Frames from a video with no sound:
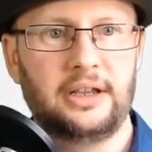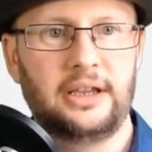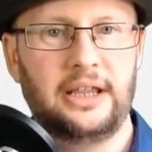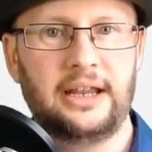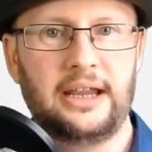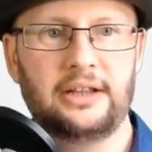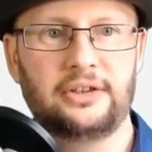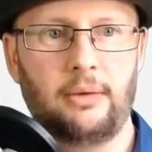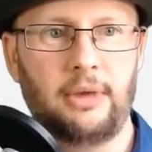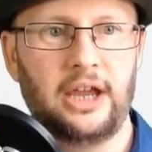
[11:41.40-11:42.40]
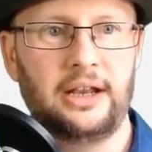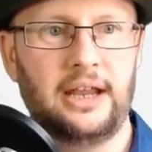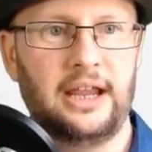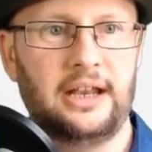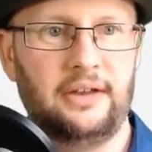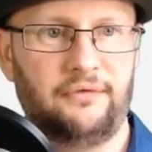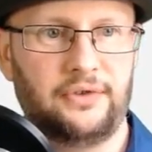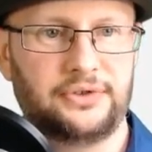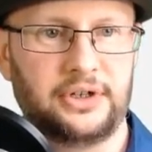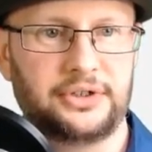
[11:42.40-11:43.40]
getting our domain and
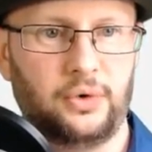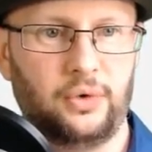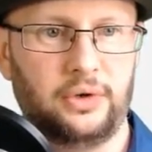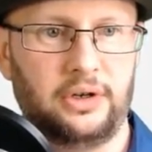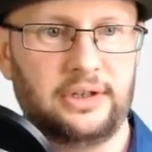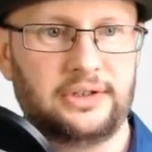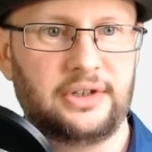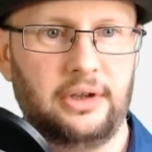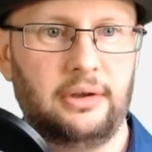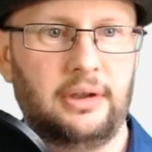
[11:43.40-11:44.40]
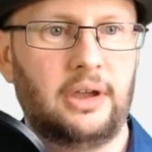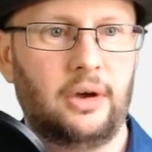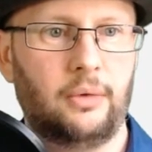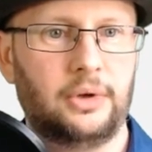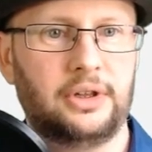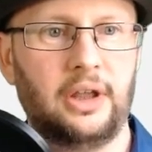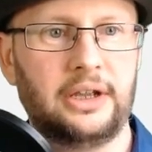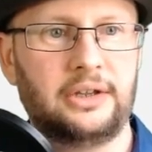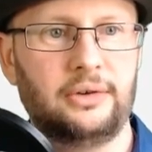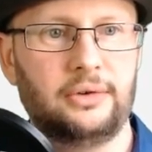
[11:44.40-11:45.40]
infrastructure organized. So I would like
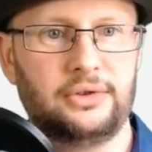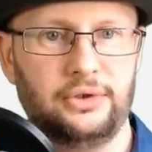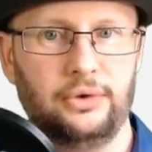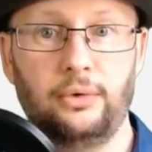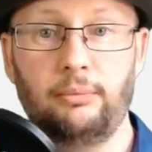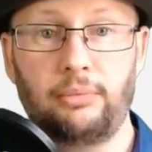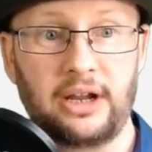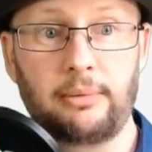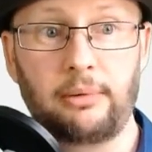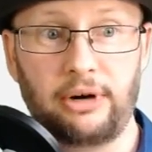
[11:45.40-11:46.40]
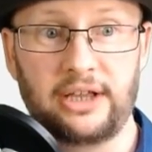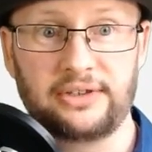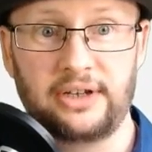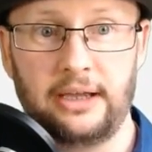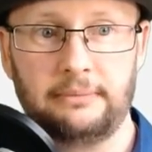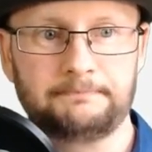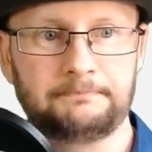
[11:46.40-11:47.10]
you to bring up a browser now